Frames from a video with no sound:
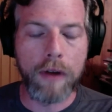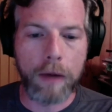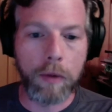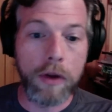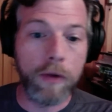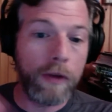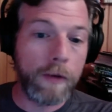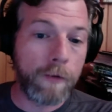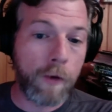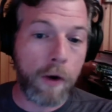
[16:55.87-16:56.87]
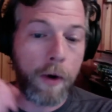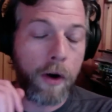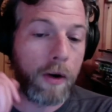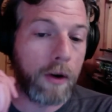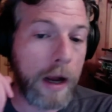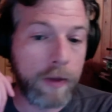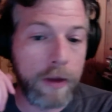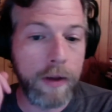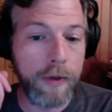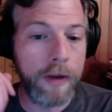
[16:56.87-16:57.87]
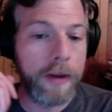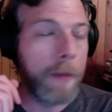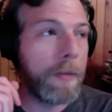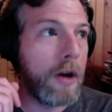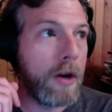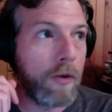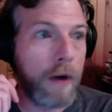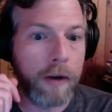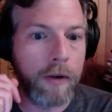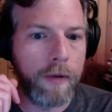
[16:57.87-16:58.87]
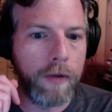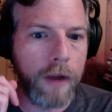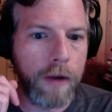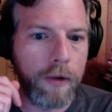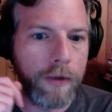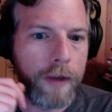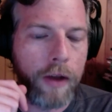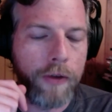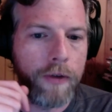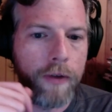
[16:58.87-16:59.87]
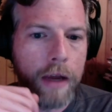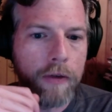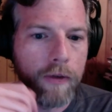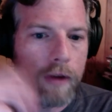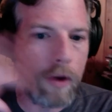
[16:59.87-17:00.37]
like, when you see former, like, the deputy director of the Central Intelligence Agency,